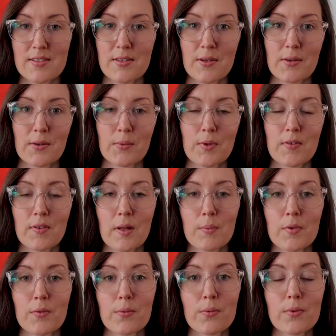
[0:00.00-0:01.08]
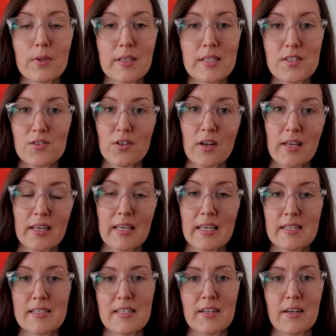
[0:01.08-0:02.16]
So we flop a really strong
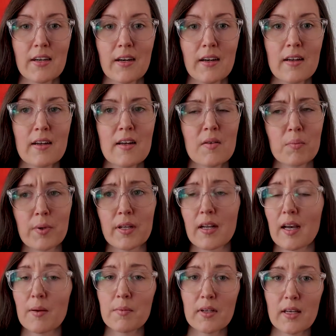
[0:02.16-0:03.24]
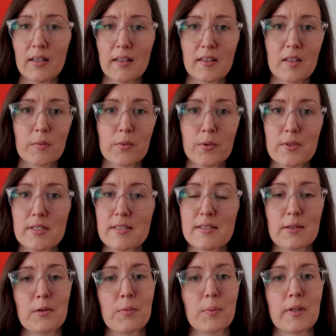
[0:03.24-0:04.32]
hand here, but I'm not in the mood to
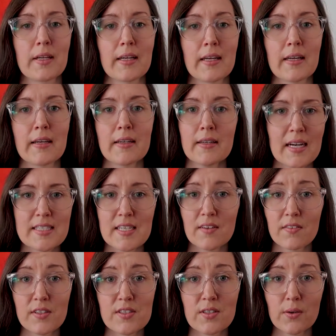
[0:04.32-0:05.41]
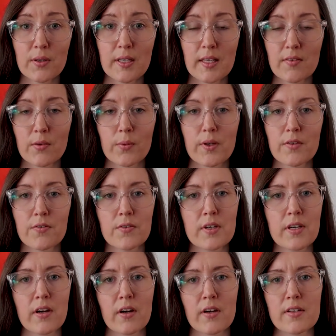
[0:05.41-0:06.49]
slow play. I definitely don't want to give away free
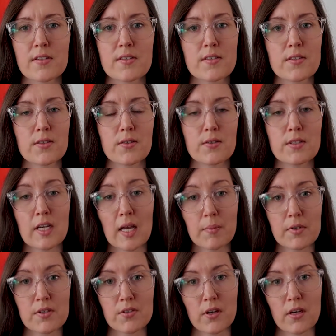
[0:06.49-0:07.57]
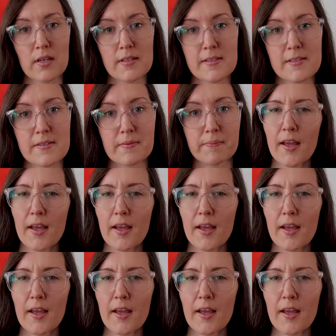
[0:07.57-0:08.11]
cards to diamond draws.